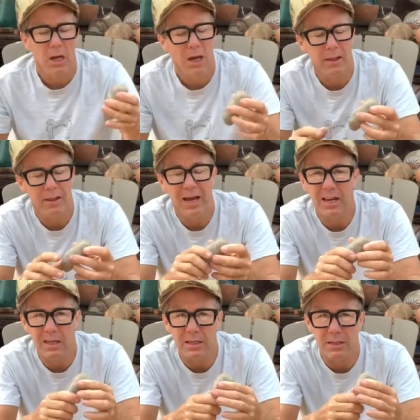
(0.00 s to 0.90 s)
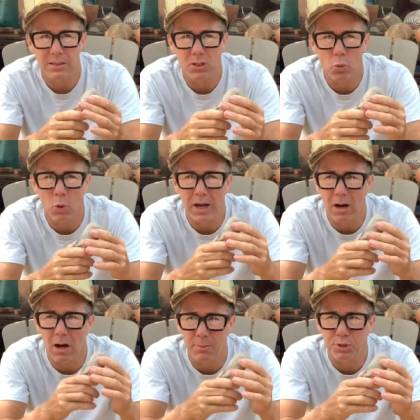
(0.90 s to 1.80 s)
That is the way
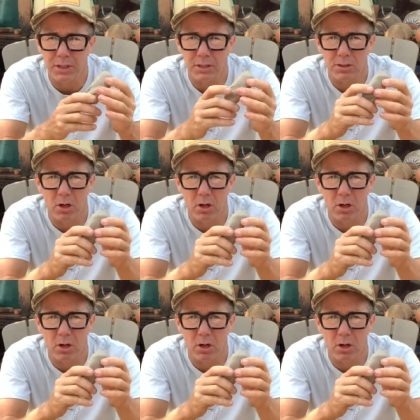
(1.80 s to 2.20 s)
objects